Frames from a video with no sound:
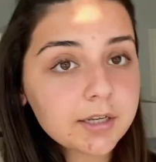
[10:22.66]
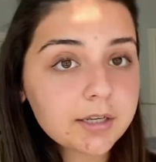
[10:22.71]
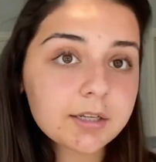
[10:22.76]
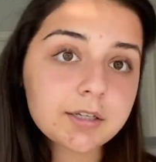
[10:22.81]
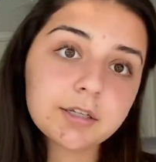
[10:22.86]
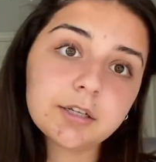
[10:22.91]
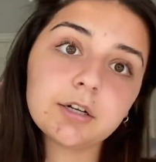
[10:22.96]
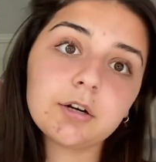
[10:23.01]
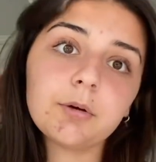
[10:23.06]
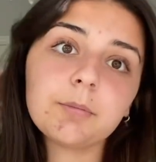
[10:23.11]

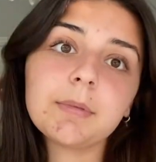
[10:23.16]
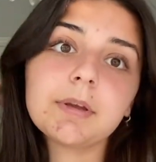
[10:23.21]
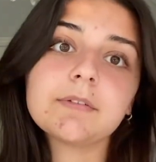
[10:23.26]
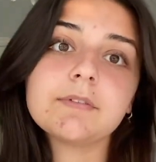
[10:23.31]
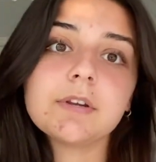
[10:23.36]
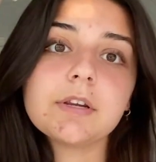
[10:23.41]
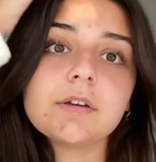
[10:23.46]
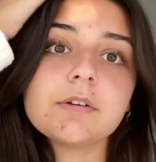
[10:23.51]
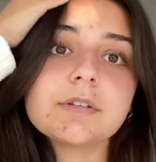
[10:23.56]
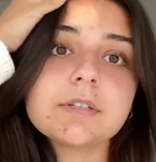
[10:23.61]
make
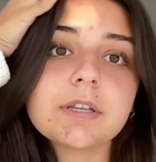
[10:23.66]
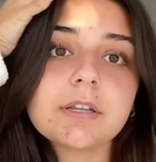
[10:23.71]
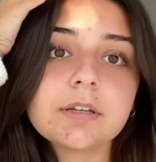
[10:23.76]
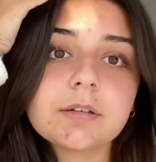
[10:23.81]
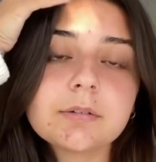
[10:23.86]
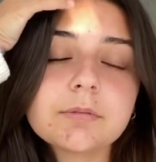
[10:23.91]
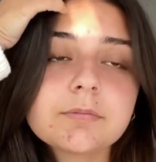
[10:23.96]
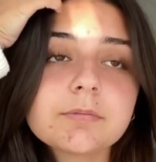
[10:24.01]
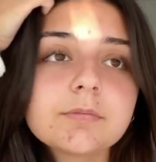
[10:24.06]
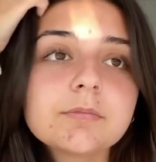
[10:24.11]
videos and
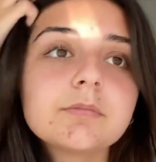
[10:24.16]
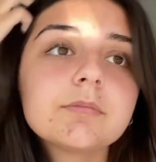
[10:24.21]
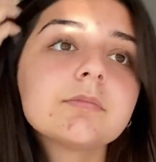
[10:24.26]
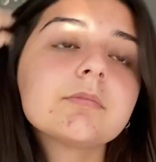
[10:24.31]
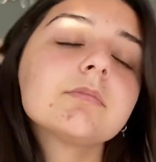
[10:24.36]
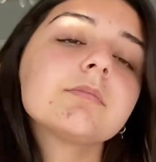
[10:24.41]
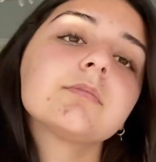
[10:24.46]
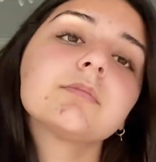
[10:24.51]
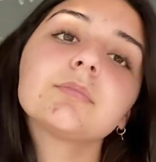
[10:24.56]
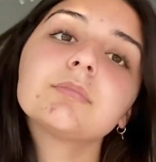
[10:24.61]

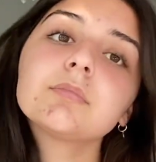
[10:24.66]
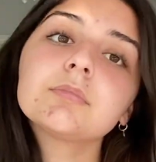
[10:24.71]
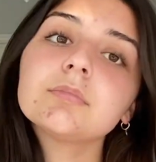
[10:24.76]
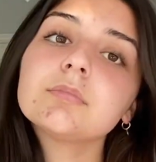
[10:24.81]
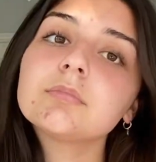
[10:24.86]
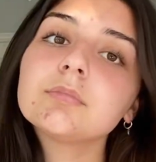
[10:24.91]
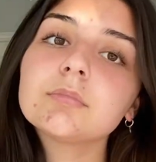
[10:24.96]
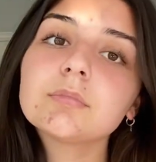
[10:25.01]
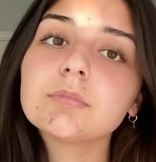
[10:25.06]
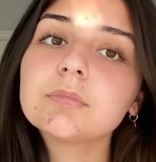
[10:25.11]

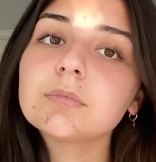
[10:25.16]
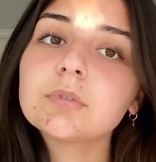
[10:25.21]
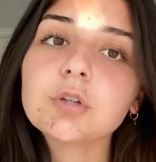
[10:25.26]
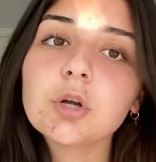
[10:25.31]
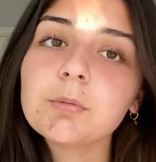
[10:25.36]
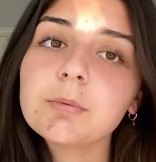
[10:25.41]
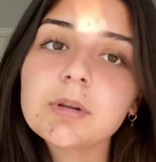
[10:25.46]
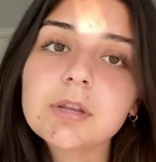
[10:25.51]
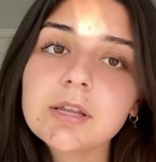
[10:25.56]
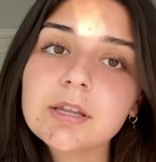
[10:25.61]

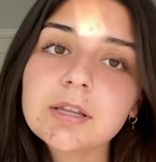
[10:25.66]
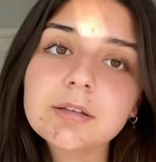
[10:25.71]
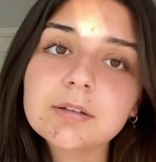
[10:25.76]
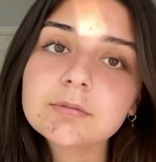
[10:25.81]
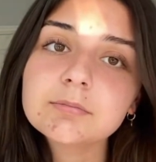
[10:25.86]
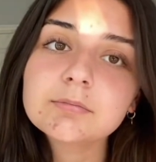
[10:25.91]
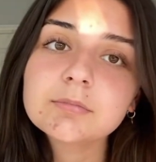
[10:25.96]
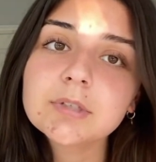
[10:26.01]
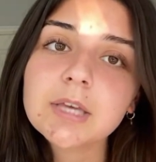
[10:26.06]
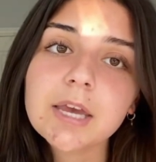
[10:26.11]
nobody
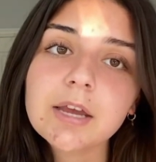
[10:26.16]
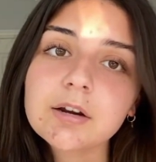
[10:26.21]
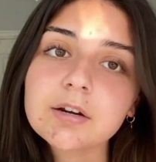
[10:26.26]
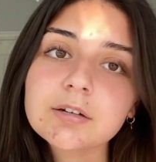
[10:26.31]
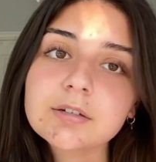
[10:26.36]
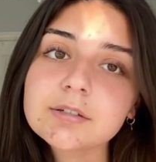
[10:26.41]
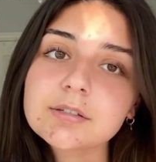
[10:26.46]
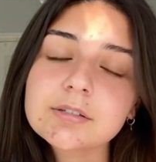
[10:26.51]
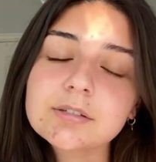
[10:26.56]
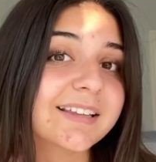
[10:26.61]

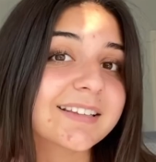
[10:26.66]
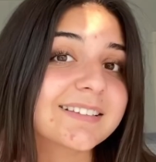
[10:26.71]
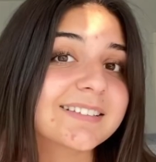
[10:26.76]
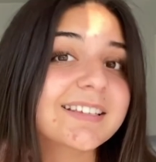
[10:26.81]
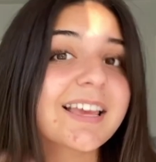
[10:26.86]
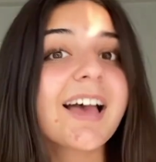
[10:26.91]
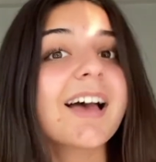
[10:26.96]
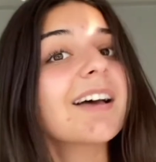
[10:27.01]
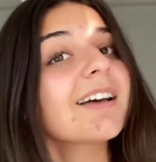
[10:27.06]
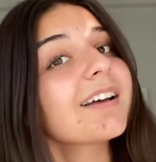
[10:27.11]
cares. And
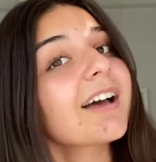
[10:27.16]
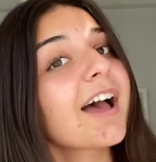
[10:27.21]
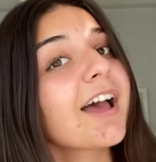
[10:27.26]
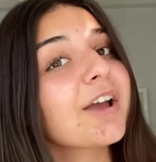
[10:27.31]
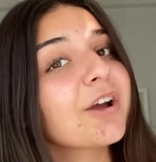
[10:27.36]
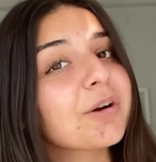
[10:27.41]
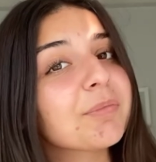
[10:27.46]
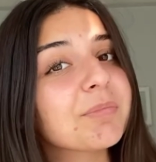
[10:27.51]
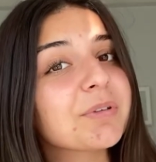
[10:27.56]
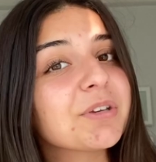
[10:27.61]
yeah, I
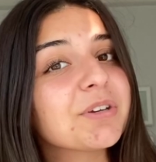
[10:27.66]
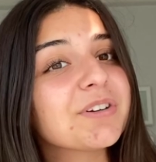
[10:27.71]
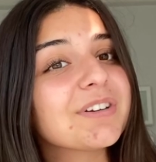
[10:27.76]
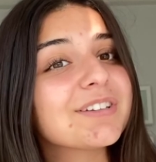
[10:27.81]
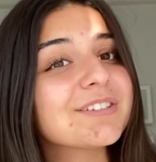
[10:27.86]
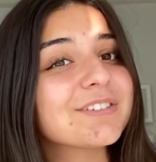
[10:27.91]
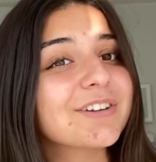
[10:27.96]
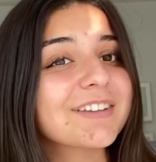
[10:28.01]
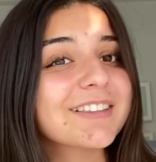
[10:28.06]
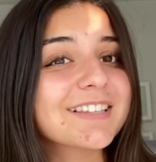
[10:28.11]
hope you
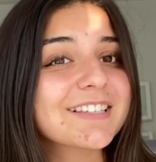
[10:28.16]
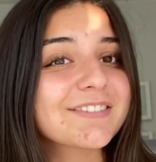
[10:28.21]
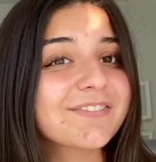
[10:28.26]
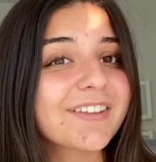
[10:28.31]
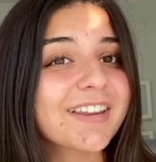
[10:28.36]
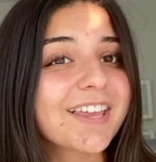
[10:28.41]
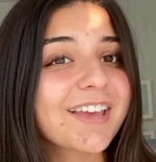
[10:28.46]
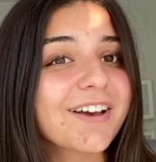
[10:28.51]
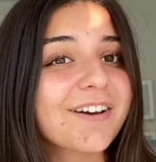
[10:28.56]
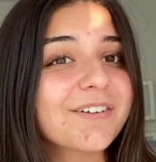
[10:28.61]
enjoyed this
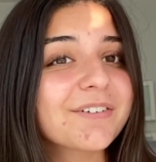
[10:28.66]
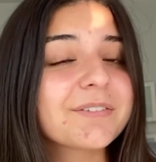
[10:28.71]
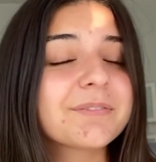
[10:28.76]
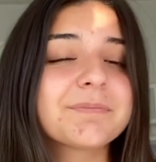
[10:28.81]
video.